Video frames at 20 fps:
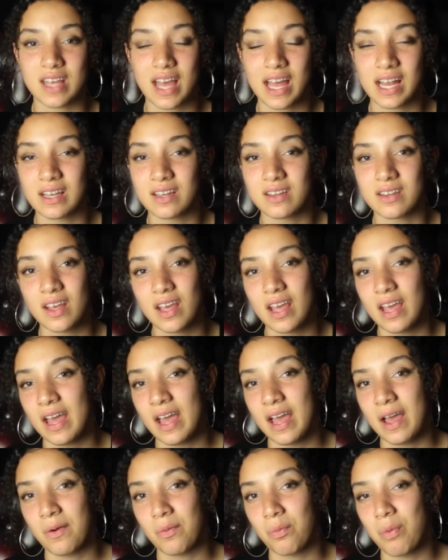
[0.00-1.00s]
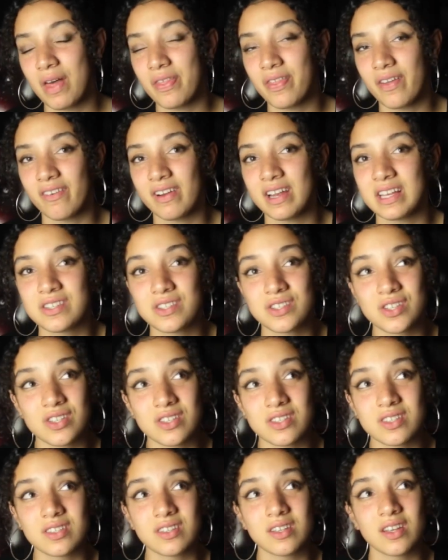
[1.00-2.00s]
And whether it's
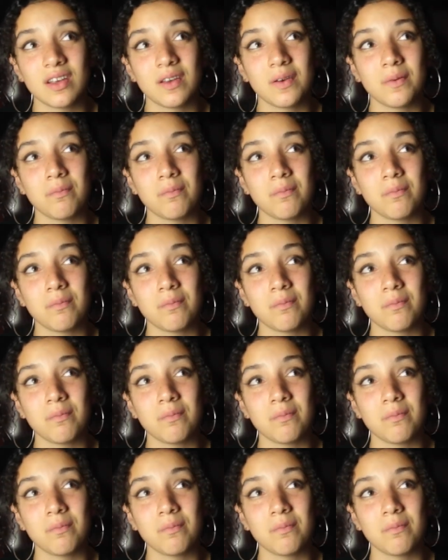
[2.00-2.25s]
just